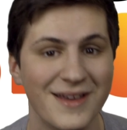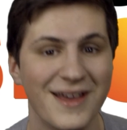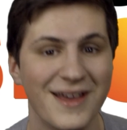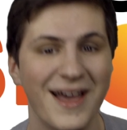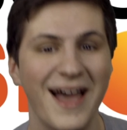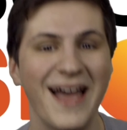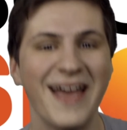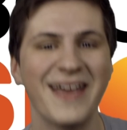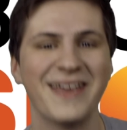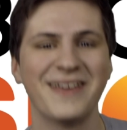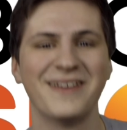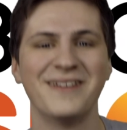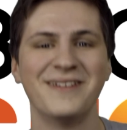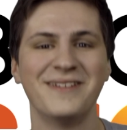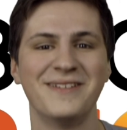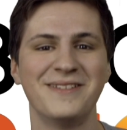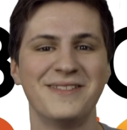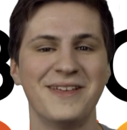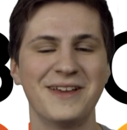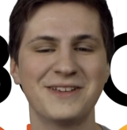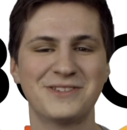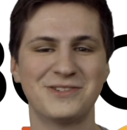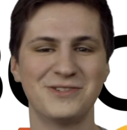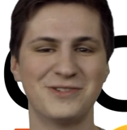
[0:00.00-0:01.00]
Hi,
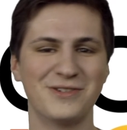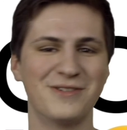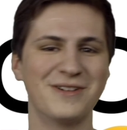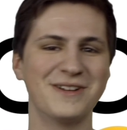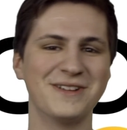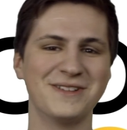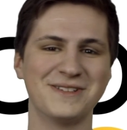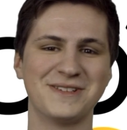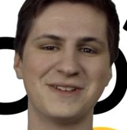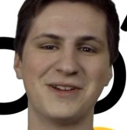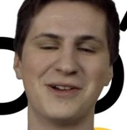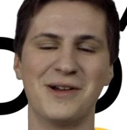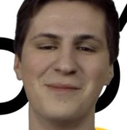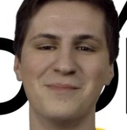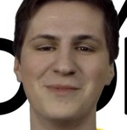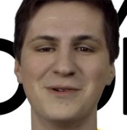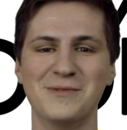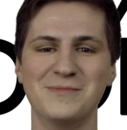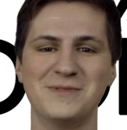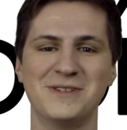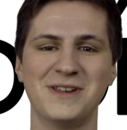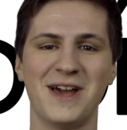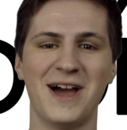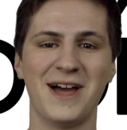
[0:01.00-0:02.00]
thanks for joining us here on
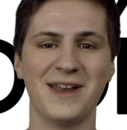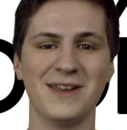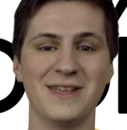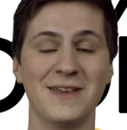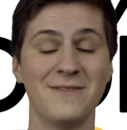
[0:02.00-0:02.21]
Boomshot.